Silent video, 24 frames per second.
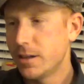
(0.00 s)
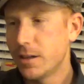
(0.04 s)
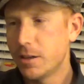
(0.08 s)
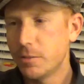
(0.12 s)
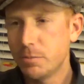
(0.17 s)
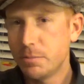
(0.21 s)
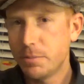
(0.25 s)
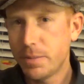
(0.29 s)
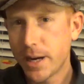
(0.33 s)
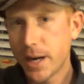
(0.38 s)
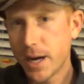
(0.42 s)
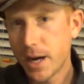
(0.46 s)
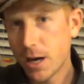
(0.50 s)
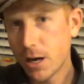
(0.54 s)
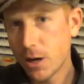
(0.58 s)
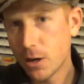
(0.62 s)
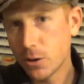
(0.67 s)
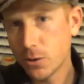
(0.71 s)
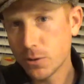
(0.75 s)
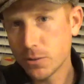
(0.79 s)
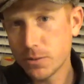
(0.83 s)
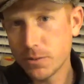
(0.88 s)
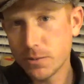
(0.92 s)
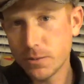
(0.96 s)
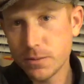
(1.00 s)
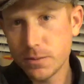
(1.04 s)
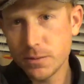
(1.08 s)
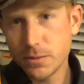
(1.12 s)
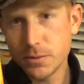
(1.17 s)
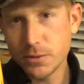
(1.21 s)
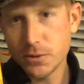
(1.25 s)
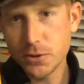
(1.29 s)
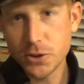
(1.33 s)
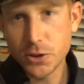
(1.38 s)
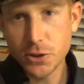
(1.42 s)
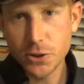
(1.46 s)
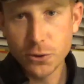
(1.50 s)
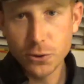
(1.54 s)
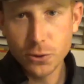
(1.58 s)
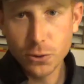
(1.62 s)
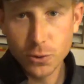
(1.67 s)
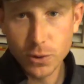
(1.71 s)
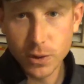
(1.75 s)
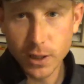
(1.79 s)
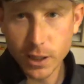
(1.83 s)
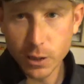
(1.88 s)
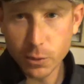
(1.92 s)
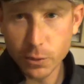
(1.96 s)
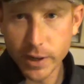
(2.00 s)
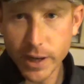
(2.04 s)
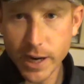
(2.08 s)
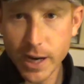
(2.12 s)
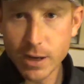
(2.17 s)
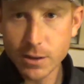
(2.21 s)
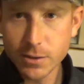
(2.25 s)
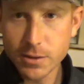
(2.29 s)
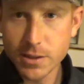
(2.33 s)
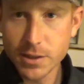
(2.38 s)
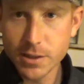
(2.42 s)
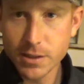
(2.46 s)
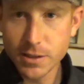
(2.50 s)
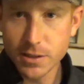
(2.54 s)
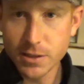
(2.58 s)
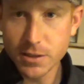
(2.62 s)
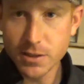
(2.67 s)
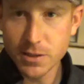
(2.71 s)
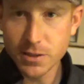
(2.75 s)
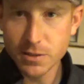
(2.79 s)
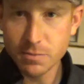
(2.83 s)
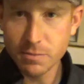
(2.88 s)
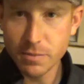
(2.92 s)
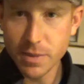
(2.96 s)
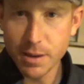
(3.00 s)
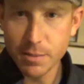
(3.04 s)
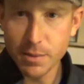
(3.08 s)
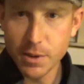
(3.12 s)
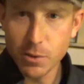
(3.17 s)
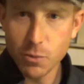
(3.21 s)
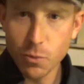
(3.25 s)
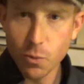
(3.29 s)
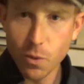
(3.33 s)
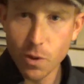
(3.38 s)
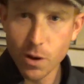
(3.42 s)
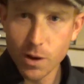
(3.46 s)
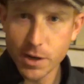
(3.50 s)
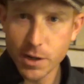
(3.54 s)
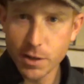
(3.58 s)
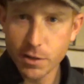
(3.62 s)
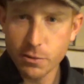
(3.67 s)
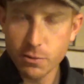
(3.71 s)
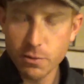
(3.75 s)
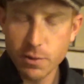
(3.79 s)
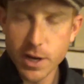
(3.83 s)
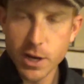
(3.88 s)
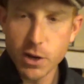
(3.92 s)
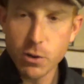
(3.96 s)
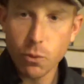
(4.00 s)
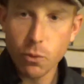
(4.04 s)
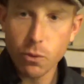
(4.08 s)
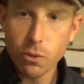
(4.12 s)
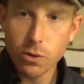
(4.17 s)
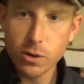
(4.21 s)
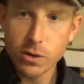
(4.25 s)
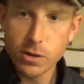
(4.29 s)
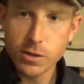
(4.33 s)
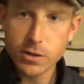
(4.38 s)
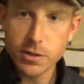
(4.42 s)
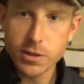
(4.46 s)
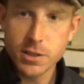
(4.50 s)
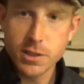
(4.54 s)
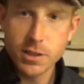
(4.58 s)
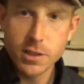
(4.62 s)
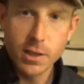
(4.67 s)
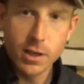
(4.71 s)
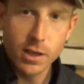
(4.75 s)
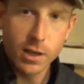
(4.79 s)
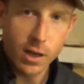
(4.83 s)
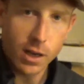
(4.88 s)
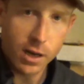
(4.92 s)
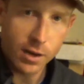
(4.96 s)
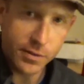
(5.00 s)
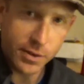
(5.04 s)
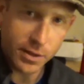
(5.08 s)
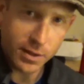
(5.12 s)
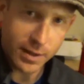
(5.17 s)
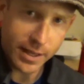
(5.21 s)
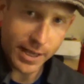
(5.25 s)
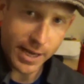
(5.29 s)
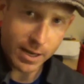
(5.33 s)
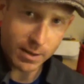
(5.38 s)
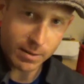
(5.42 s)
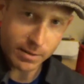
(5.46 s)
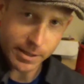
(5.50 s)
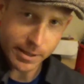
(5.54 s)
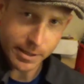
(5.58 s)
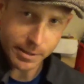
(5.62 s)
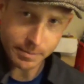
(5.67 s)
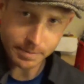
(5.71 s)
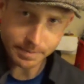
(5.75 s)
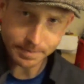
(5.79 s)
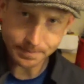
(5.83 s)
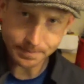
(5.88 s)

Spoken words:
about 2 liquid ounces, maybe 1 3/4 of the lanolin.